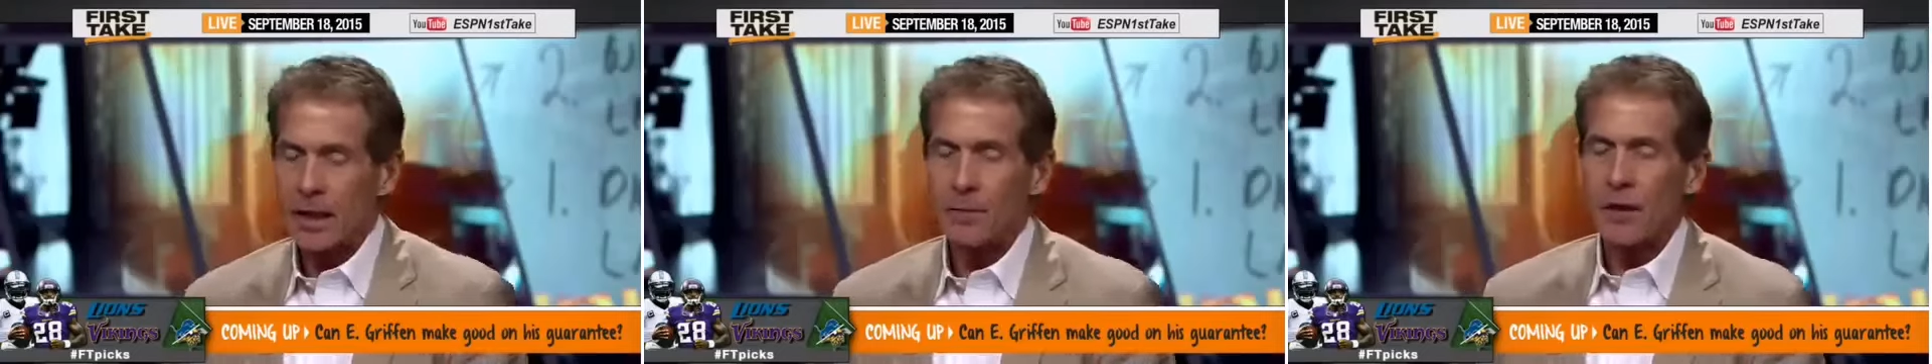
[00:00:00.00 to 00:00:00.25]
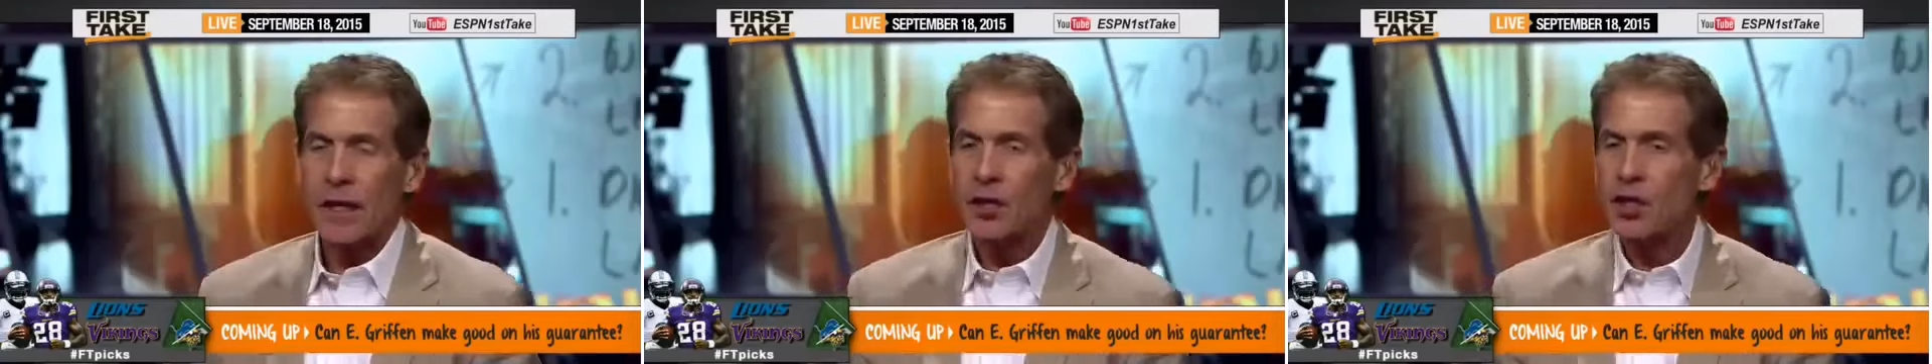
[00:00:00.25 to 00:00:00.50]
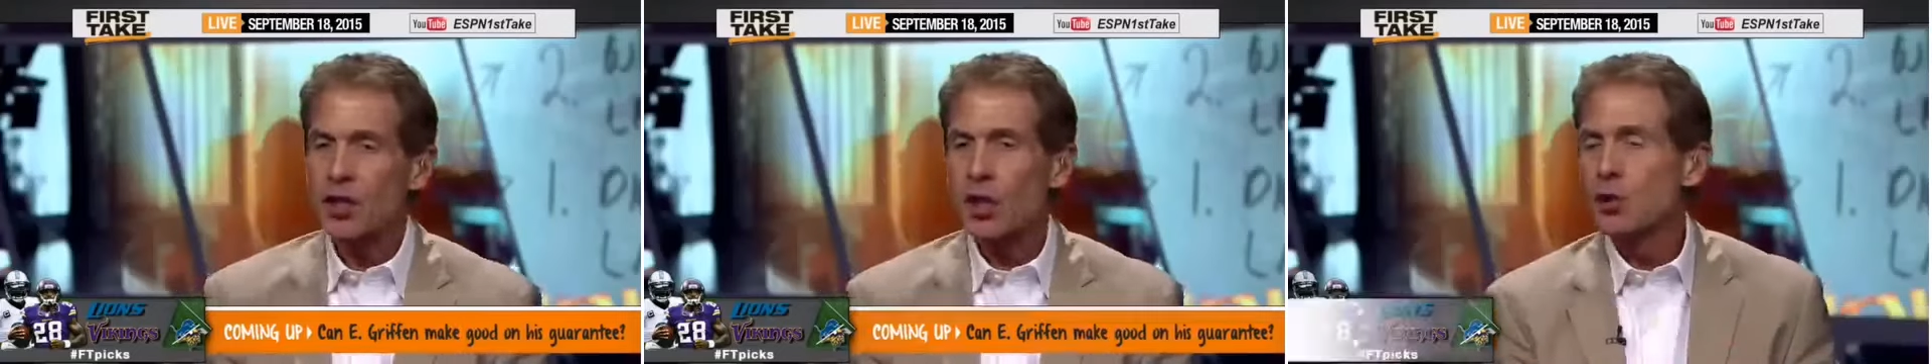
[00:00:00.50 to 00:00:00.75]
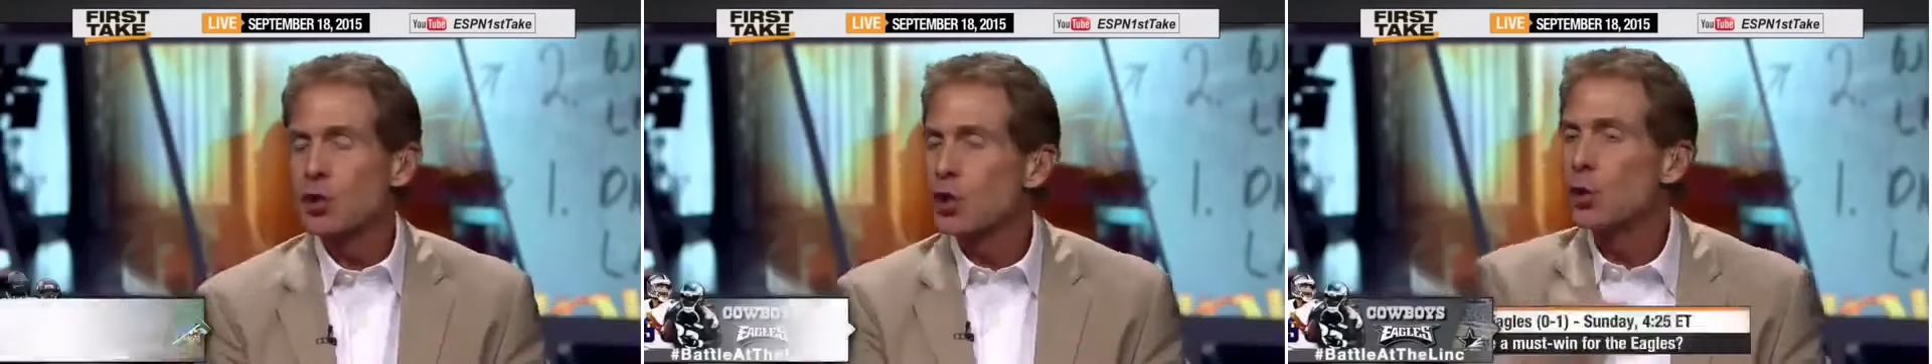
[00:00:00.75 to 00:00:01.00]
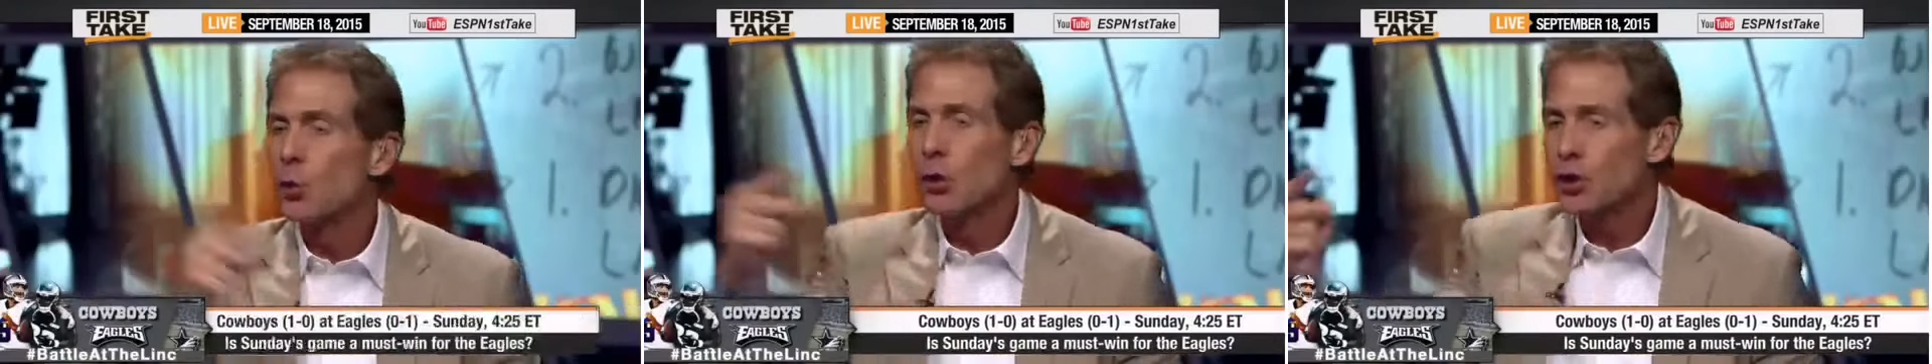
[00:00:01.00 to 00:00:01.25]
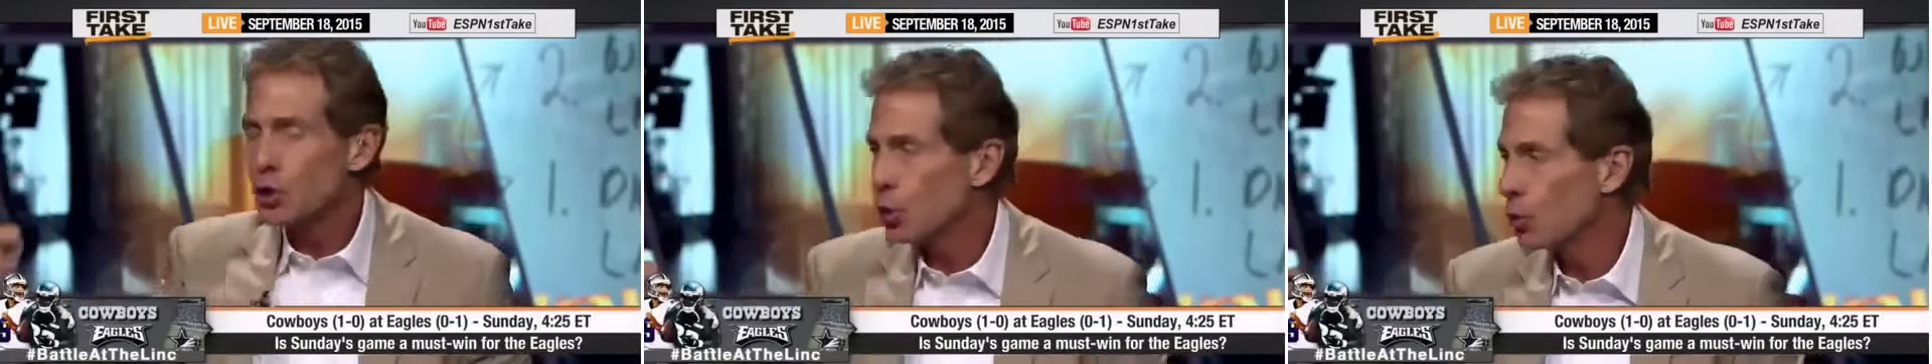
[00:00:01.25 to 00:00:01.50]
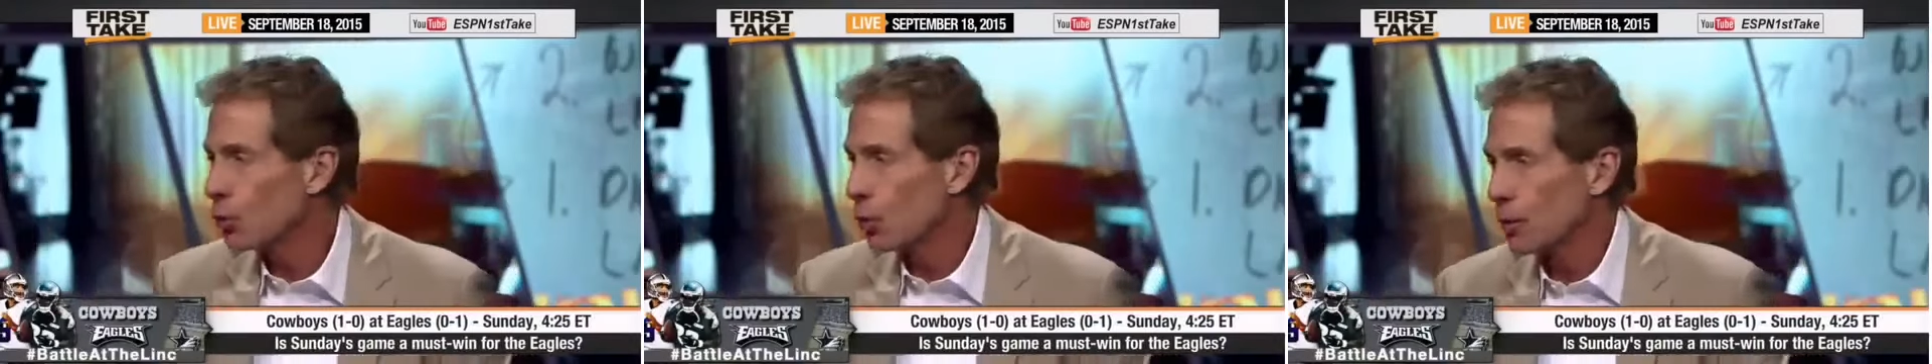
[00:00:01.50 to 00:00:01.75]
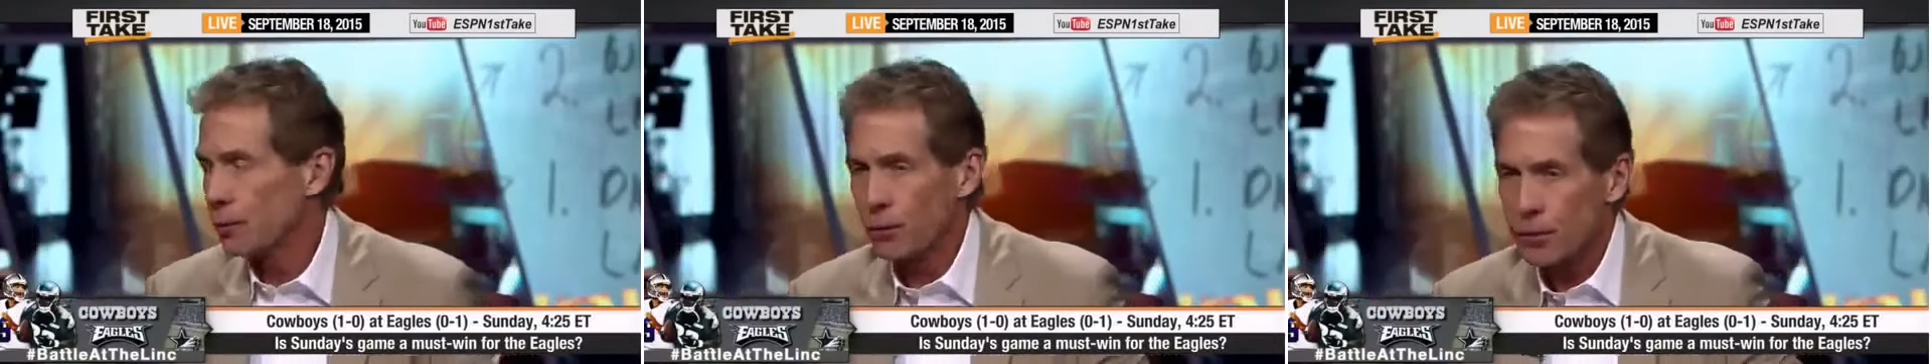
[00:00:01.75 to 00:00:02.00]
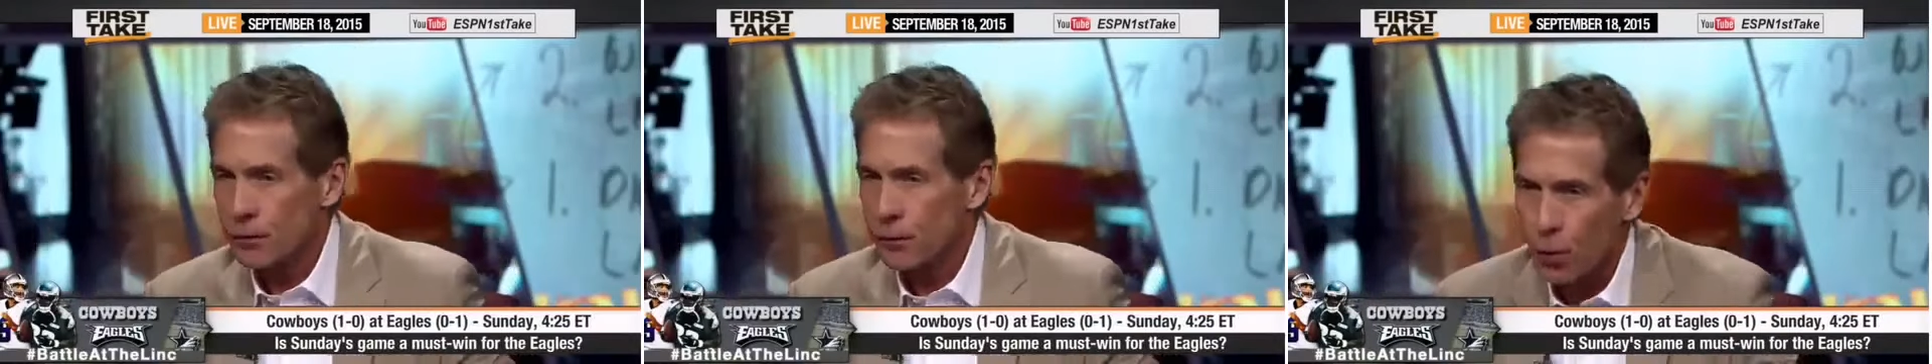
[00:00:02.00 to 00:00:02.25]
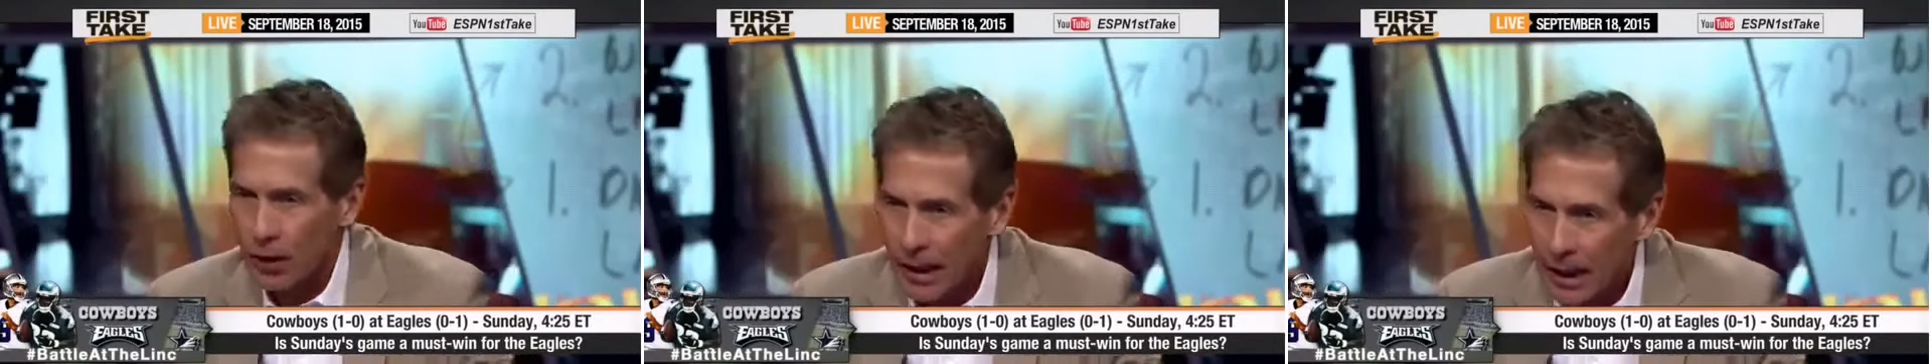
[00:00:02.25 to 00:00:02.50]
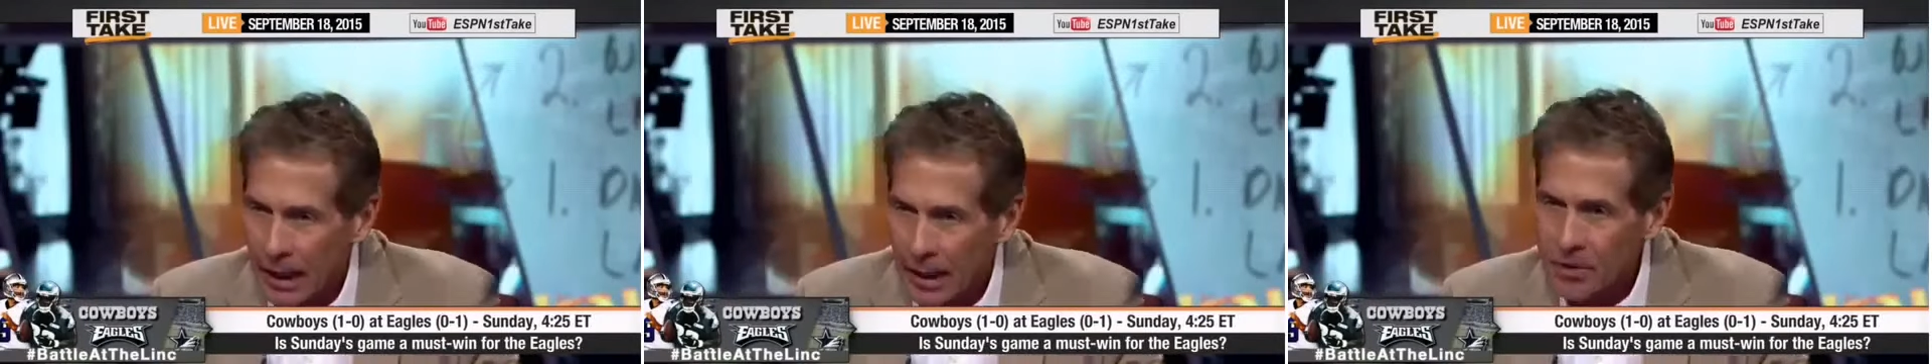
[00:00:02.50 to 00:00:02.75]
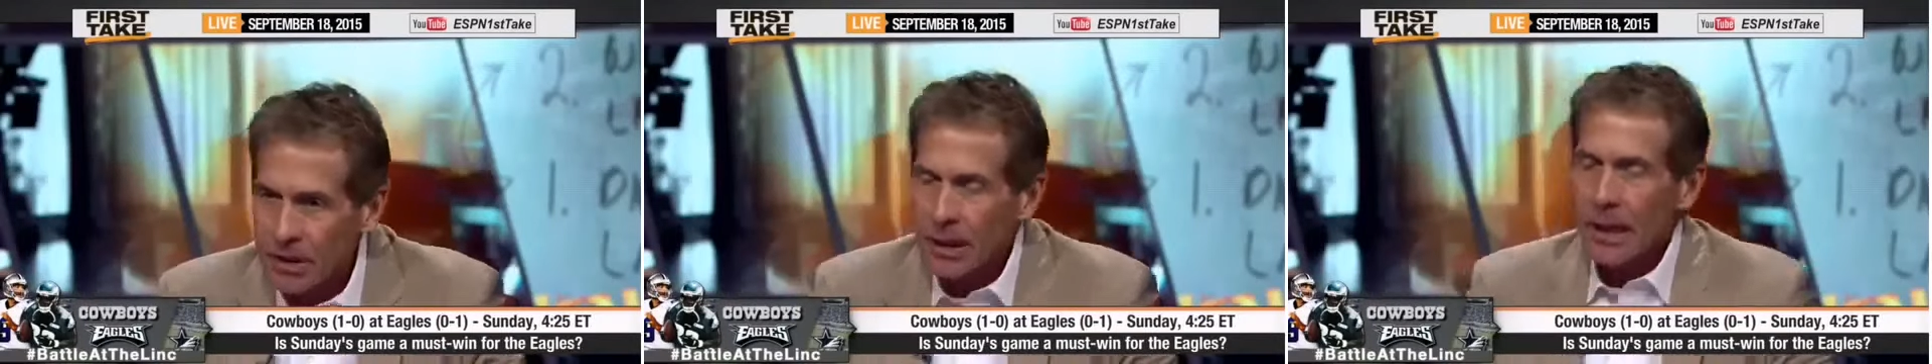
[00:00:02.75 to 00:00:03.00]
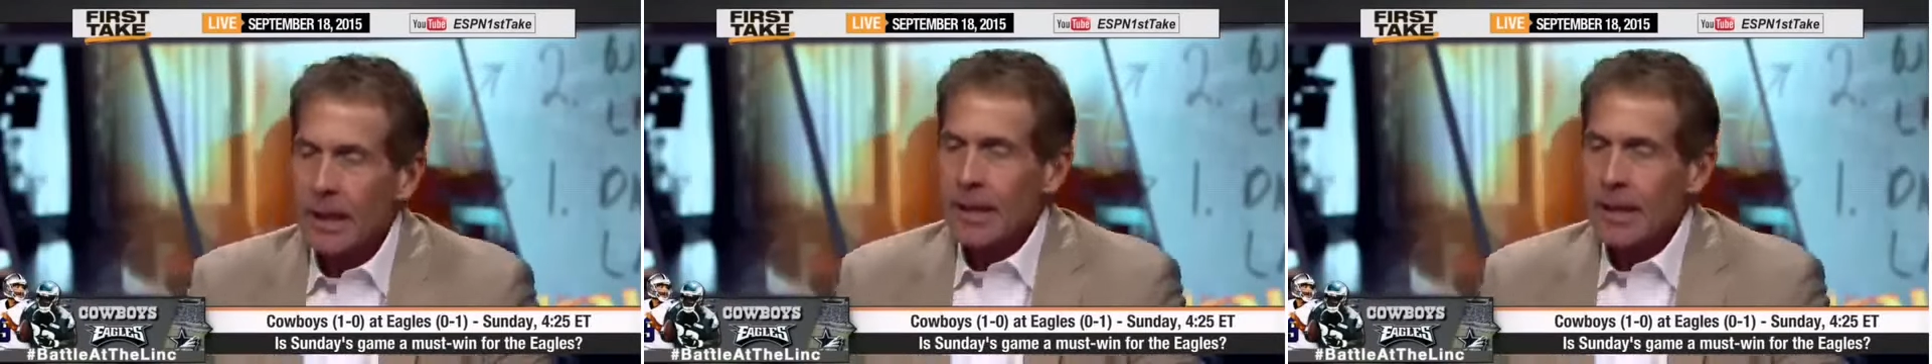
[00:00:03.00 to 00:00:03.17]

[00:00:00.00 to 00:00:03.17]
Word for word: And if they could just go two and two through the first four games,